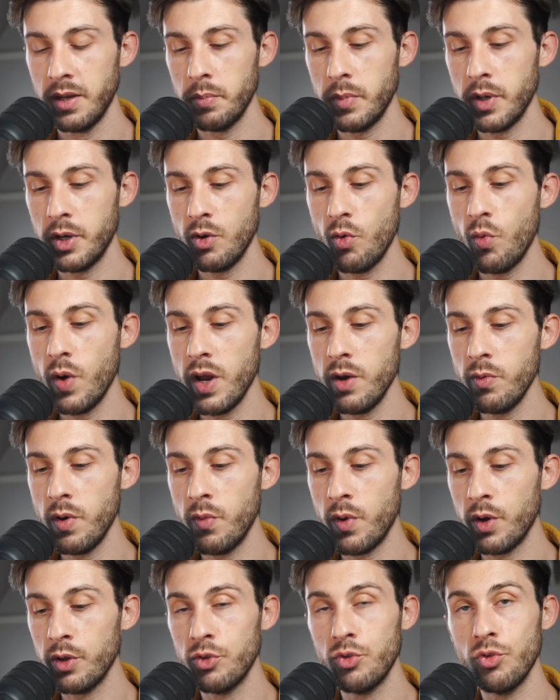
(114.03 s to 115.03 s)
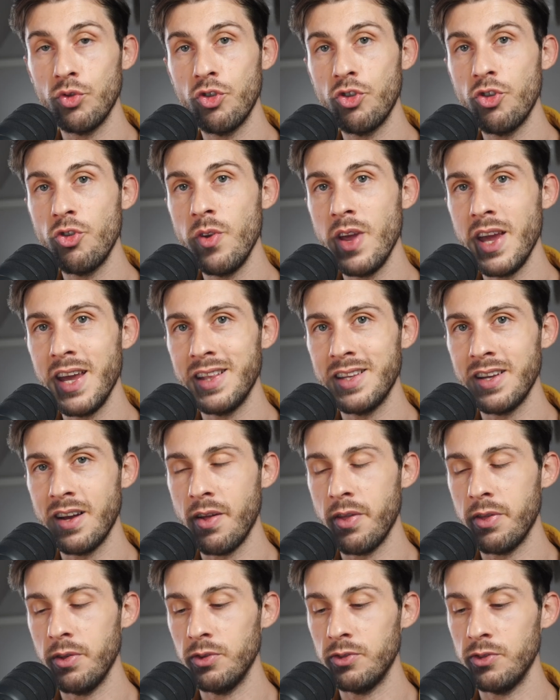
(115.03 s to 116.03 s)
but when we want to create
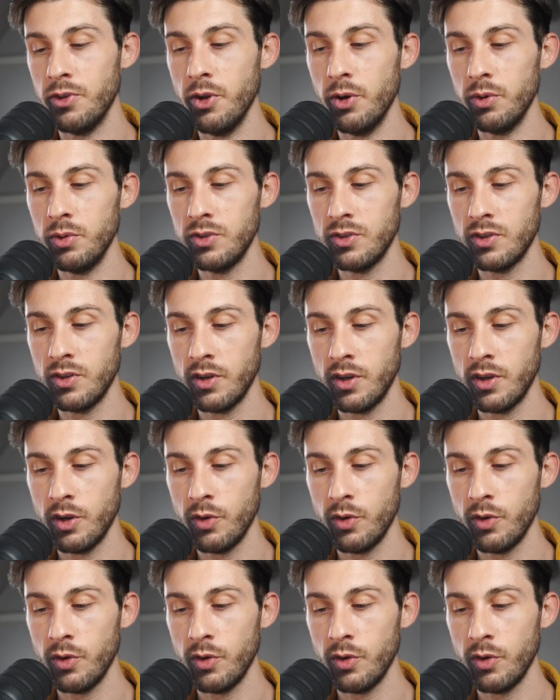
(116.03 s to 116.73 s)
those nodes,